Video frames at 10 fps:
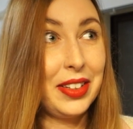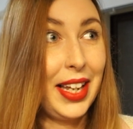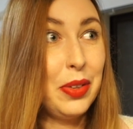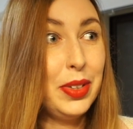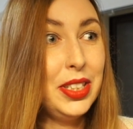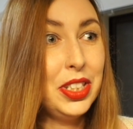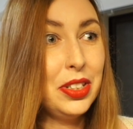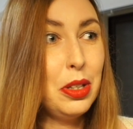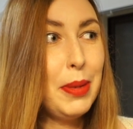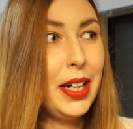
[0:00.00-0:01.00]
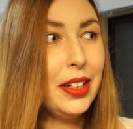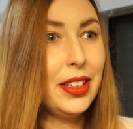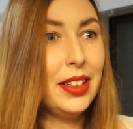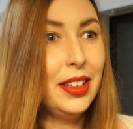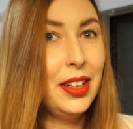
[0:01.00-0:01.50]
language, no
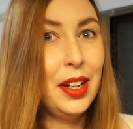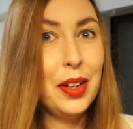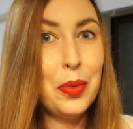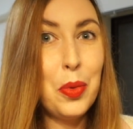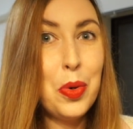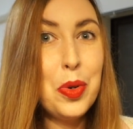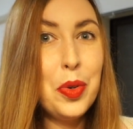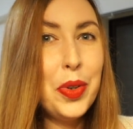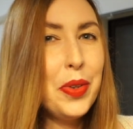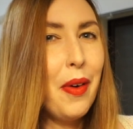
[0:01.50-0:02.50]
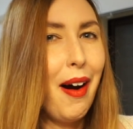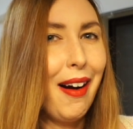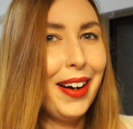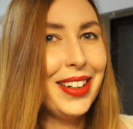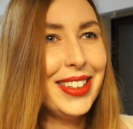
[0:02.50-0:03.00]
matter who you
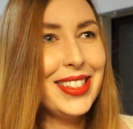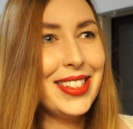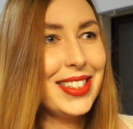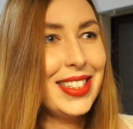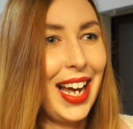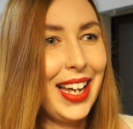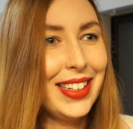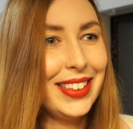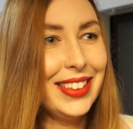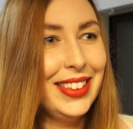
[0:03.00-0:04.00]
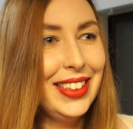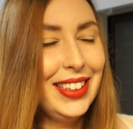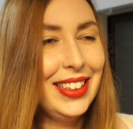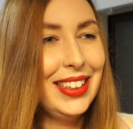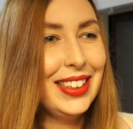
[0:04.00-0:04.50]
are in society.
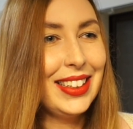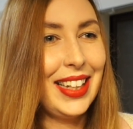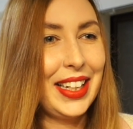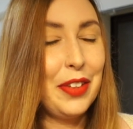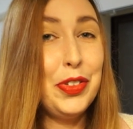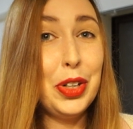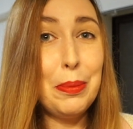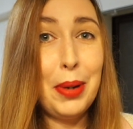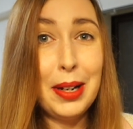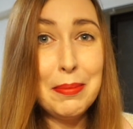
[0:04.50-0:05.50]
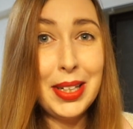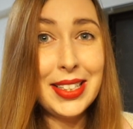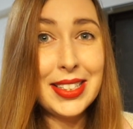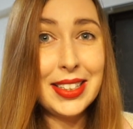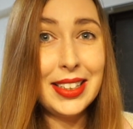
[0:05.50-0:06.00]
Like if you're a prime
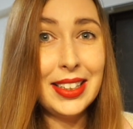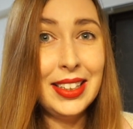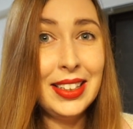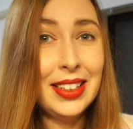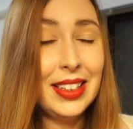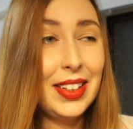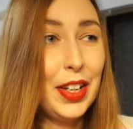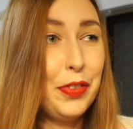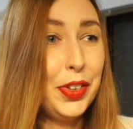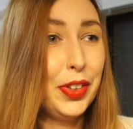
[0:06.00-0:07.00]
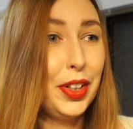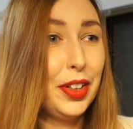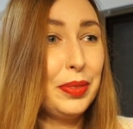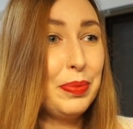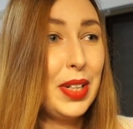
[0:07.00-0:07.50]
minister, if
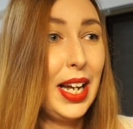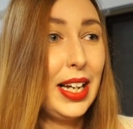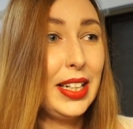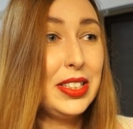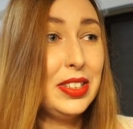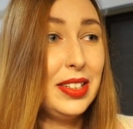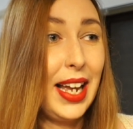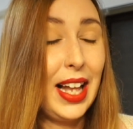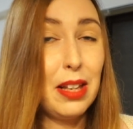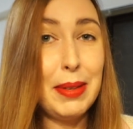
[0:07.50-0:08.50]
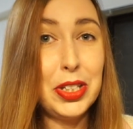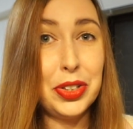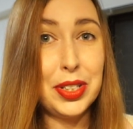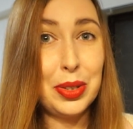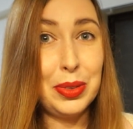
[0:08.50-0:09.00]
you're an elementary
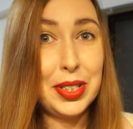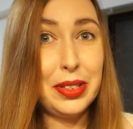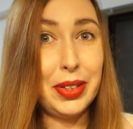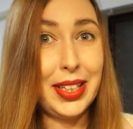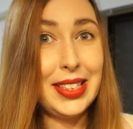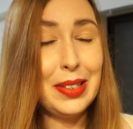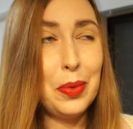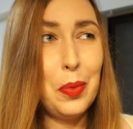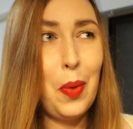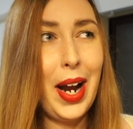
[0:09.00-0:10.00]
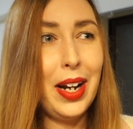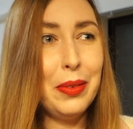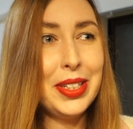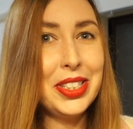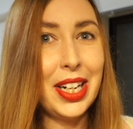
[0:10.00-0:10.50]
school student, why are we
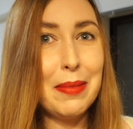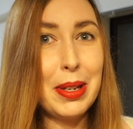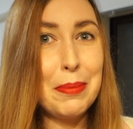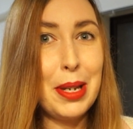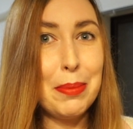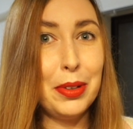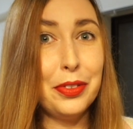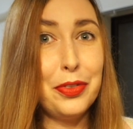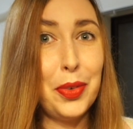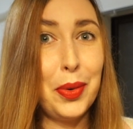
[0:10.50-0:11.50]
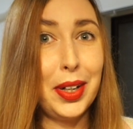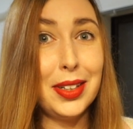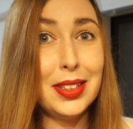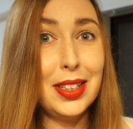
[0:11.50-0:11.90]
shaming people for,